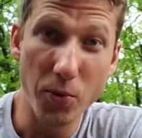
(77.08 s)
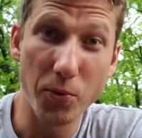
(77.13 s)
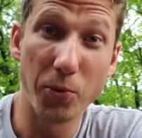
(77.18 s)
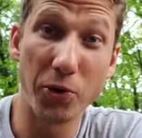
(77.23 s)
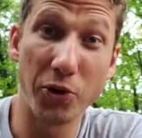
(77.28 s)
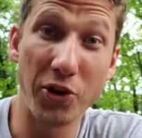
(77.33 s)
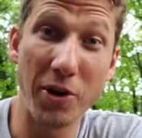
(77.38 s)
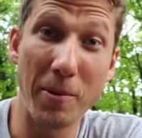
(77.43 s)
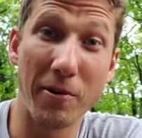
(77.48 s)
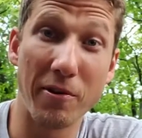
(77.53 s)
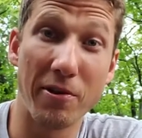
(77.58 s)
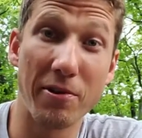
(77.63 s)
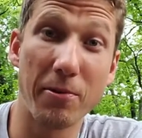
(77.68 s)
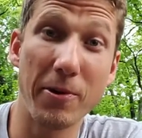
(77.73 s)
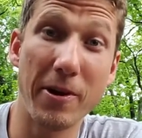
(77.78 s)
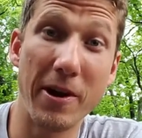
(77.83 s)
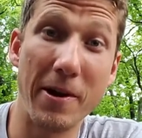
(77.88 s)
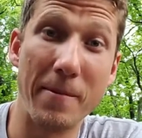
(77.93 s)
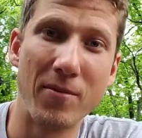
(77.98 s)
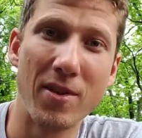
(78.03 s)
Rule number
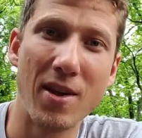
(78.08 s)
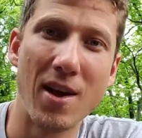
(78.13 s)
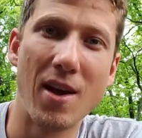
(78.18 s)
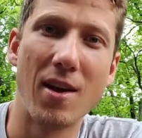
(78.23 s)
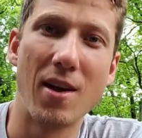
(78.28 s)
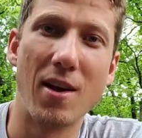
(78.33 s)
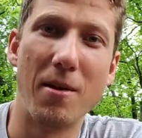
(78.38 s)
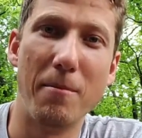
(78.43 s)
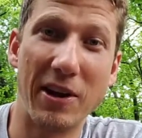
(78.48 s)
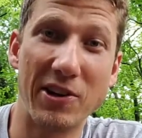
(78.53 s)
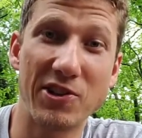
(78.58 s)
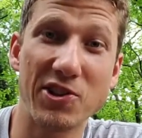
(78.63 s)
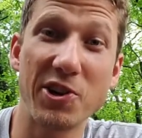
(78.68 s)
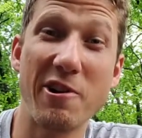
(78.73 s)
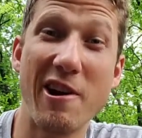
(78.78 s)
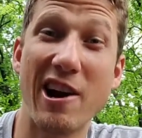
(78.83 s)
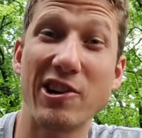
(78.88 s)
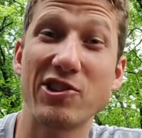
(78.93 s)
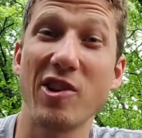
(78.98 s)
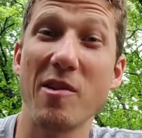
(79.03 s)
3, make
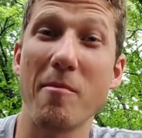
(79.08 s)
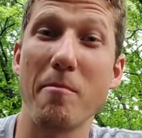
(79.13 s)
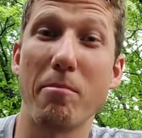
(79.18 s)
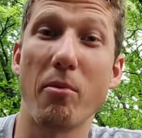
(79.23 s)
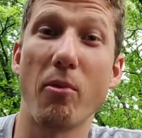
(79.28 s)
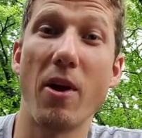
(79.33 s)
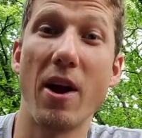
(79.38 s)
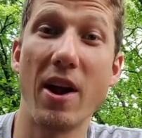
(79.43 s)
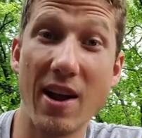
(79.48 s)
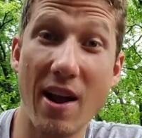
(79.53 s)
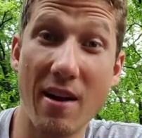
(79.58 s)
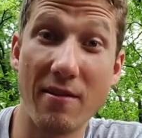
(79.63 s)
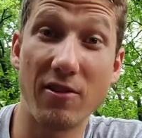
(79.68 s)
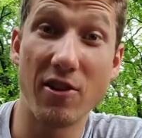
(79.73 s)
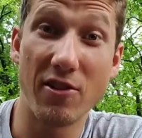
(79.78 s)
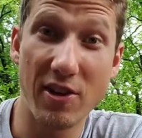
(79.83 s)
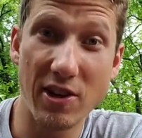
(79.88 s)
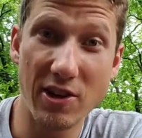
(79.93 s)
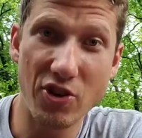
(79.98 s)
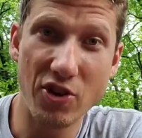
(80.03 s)
sure you actually bring
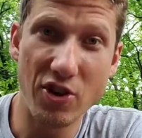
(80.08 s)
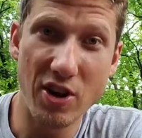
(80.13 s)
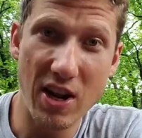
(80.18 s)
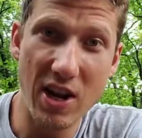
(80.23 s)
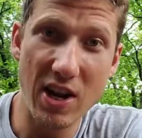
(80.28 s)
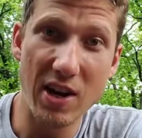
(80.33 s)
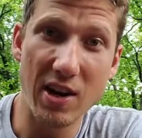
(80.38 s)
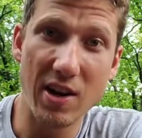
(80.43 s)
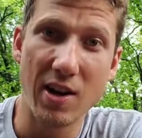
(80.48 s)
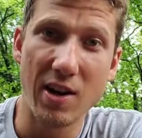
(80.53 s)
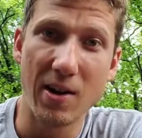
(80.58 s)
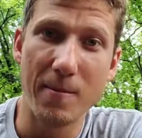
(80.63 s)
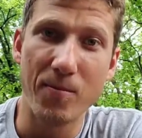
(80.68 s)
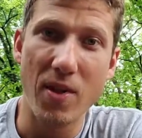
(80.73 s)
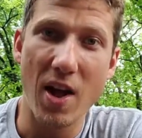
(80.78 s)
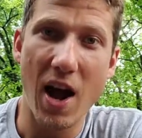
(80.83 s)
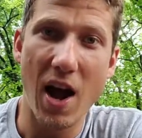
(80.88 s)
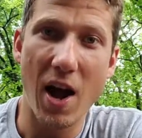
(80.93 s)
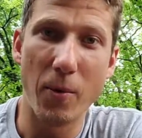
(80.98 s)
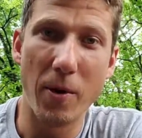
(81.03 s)
everything you need.
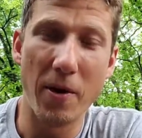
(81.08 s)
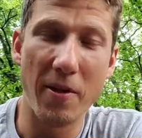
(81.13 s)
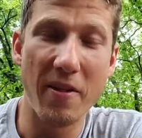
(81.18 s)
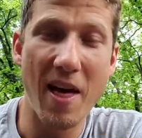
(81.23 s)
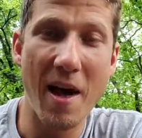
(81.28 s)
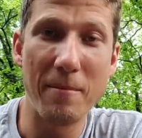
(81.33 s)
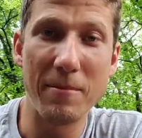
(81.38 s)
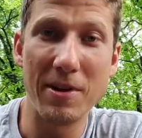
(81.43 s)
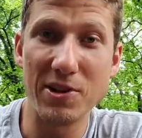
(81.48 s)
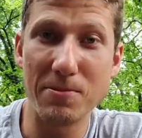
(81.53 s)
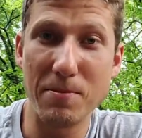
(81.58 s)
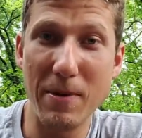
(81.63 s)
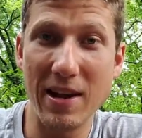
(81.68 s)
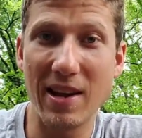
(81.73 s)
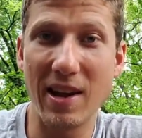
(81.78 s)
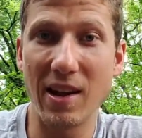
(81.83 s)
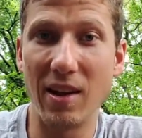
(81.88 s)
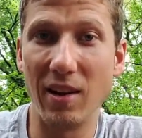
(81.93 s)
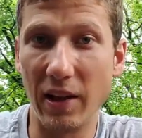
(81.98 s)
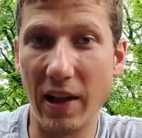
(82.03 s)
Whether that means
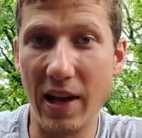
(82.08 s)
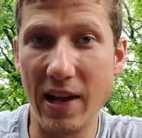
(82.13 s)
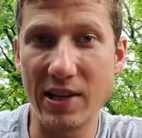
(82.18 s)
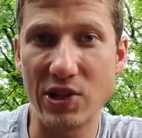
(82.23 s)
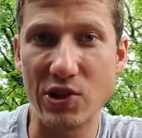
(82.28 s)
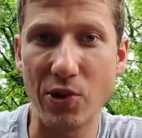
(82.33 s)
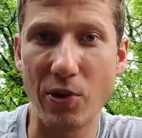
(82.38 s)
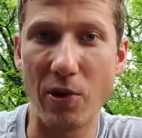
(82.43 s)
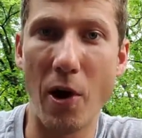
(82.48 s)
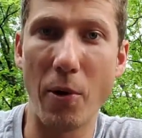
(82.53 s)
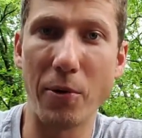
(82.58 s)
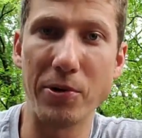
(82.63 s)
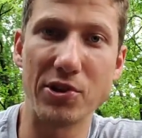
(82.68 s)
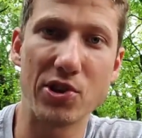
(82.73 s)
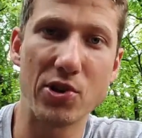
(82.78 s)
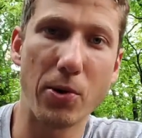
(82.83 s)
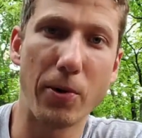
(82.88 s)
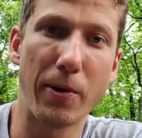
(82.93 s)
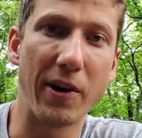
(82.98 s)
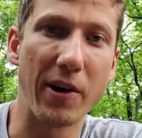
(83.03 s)
making a list or always
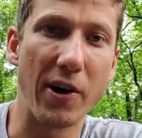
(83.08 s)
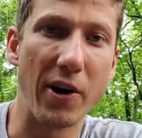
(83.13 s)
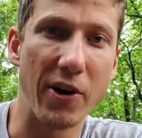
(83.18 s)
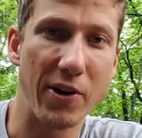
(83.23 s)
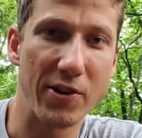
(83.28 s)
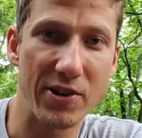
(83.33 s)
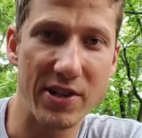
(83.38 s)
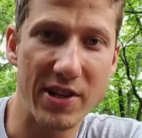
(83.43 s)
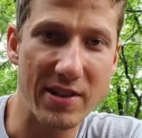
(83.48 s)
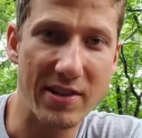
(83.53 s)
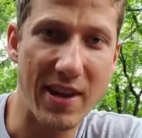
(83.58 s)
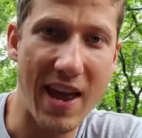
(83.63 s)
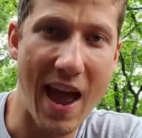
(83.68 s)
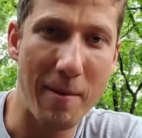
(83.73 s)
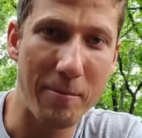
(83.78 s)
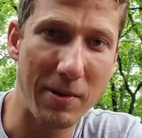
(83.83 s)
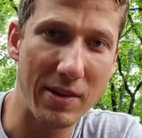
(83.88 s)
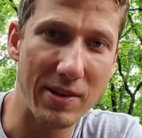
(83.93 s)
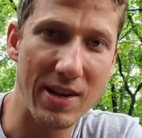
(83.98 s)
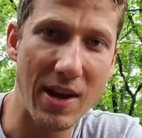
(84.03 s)
storing all your
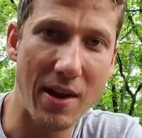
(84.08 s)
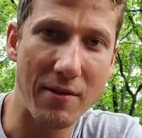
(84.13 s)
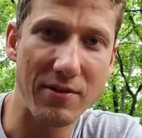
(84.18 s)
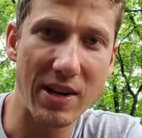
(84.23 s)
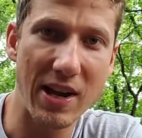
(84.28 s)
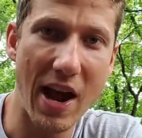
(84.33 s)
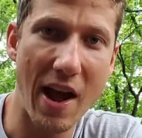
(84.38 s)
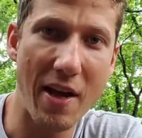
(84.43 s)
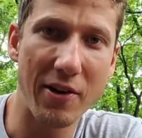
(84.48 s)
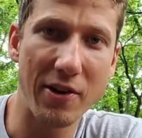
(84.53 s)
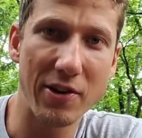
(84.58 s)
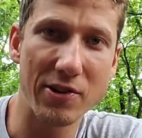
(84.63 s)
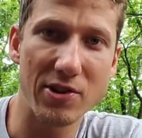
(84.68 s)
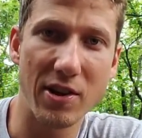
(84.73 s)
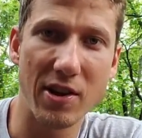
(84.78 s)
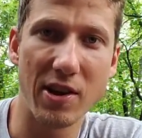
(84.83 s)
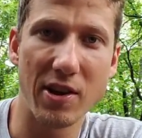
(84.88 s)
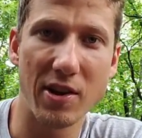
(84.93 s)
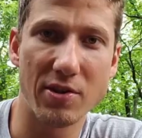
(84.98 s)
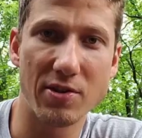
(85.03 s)
camping stuff together
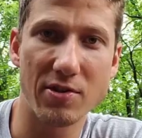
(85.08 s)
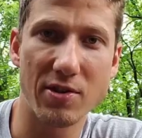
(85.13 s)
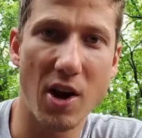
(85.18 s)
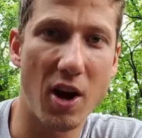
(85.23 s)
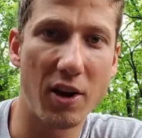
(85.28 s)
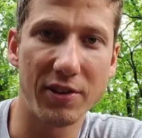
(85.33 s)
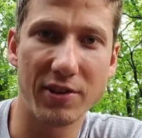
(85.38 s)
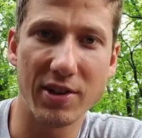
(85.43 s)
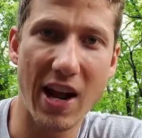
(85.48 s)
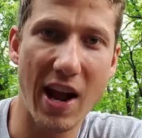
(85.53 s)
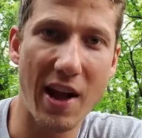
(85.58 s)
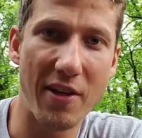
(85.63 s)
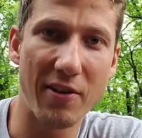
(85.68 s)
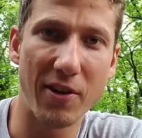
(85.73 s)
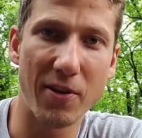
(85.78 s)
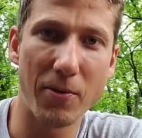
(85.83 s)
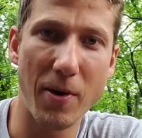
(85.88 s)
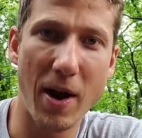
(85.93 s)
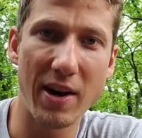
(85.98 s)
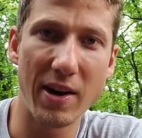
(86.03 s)
so that it's all together
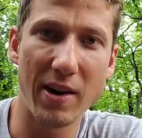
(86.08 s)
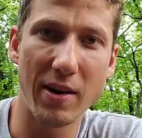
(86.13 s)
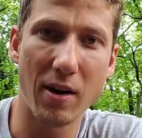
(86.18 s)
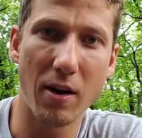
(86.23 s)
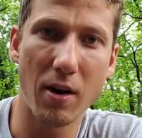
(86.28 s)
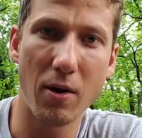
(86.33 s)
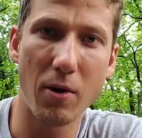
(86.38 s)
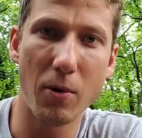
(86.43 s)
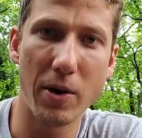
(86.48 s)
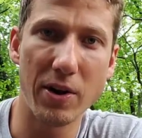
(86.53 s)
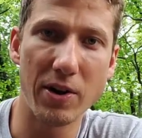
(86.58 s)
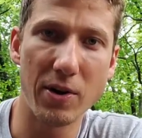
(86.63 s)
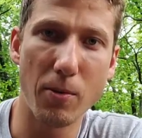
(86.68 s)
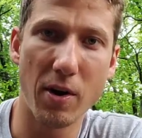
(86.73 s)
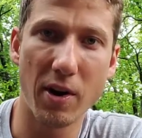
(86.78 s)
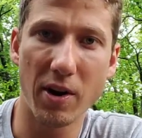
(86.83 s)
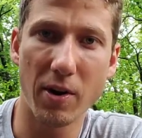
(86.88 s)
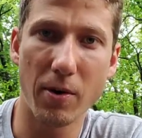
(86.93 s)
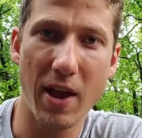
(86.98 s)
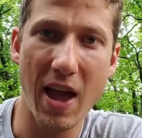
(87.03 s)
and ready to go when you
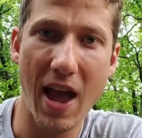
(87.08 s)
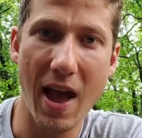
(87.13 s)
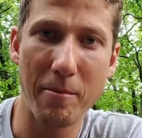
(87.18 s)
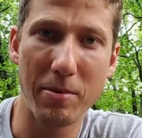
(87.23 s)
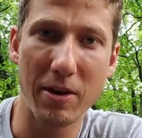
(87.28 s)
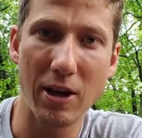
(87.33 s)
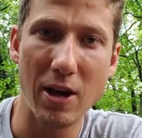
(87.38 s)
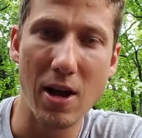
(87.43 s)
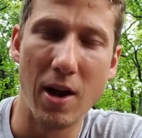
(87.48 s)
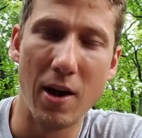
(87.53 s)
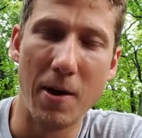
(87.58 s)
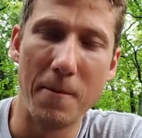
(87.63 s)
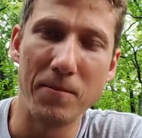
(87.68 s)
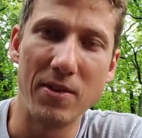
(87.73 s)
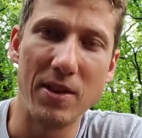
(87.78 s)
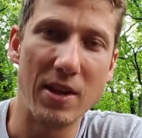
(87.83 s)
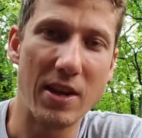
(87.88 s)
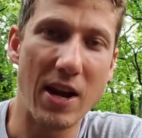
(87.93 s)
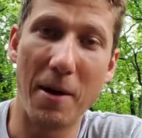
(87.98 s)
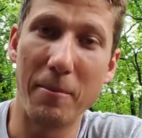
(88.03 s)
want to go camping.
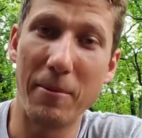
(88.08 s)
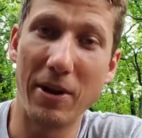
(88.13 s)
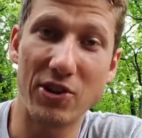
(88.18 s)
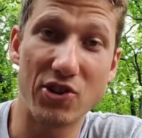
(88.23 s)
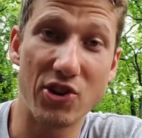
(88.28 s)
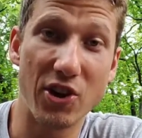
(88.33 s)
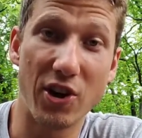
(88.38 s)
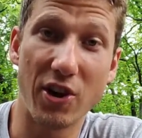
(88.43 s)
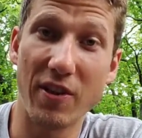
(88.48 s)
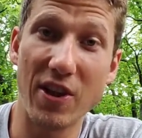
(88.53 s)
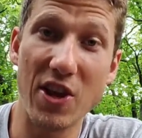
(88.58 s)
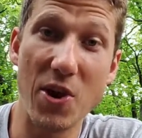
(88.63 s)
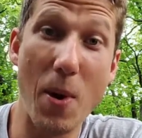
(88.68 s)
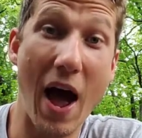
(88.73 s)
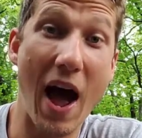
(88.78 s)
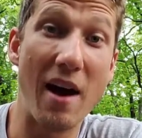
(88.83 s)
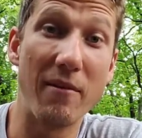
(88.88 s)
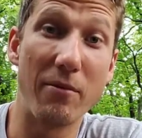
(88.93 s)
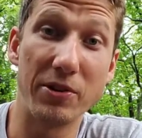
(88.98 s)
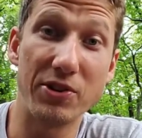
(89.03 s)
You gotta make sure that you
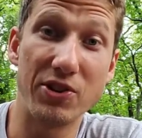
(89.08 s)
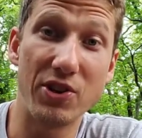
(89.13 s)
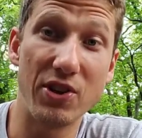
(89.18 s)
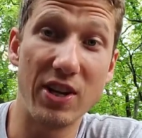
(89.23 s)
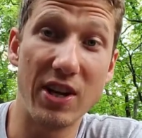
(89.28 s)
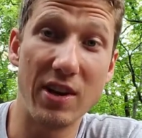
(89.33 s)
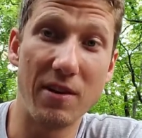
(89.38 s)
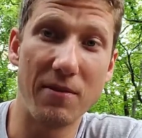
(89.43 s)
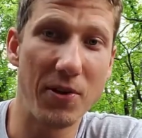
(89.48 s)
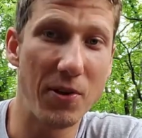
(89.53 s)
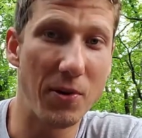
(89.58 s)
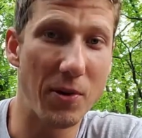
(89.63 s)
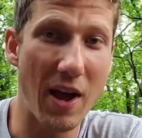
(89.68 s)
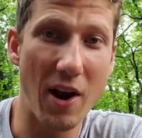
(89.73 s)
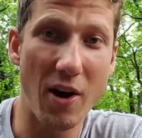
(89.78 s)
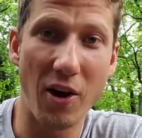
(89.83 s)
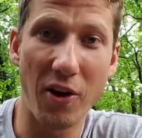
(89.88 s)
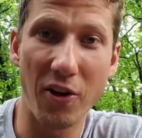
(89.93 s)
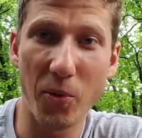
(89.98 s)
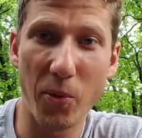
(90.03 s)
have what you need. If you
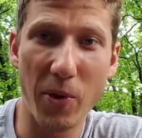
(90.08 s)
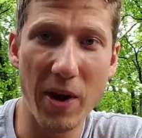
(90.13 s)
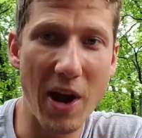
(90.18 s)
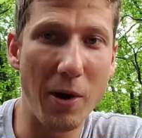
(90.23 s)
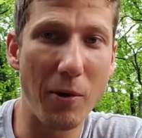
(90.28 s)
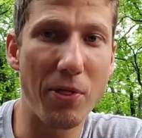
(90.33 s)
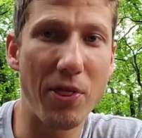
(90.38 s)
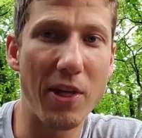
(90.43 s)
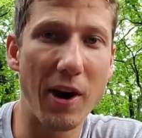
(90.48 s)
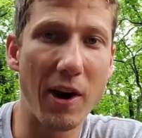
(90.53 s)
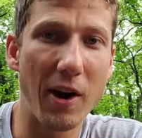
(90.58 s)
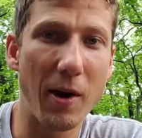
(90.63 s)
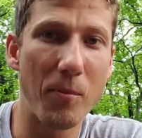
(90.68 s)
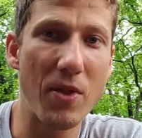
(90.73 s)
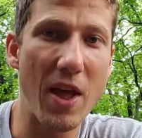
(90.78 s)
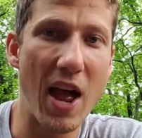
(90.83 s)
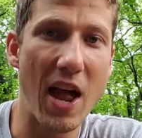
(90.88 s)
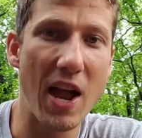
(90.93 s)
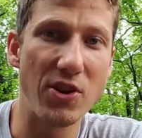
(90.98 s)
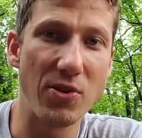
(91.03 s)
get all the way out there
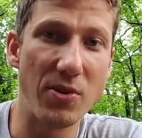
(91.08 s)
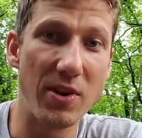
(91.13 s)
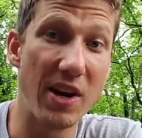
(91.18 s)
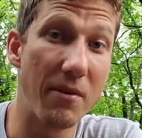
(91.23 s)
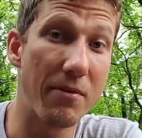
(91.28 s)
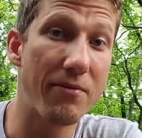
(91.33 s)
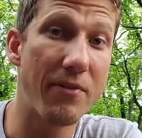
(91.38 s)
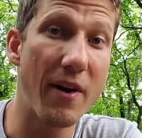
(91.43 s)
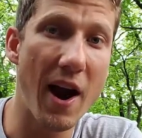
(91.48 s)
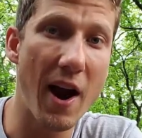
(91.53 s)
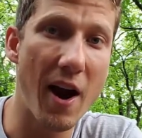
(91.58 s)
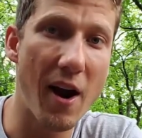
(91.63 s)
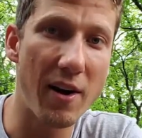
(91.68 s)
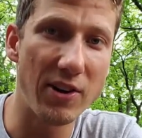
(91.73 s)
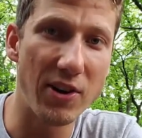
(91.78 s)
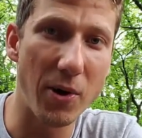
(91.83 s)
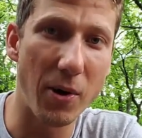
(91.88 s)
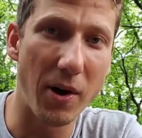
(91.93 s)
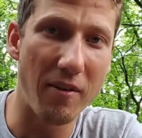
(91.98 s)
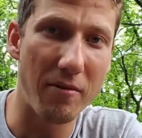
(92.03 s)
and you need a fire
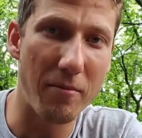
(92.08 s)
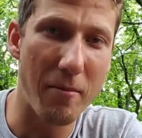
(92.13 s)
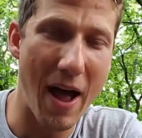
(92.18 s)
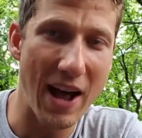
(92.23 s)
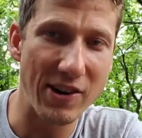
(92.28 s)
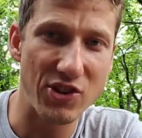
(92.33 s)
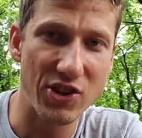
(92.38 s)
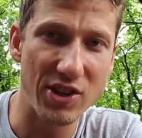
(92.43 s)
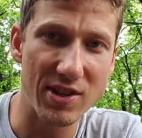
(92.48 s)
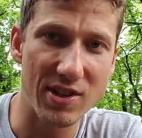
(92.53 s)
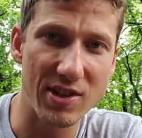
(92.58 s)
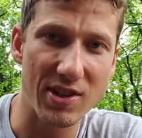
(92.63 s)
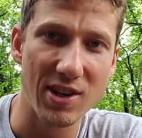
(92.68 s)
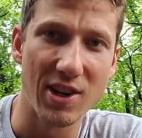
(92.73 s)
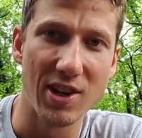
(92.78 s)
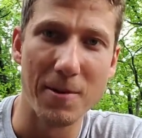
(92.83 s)
and you don't have matches,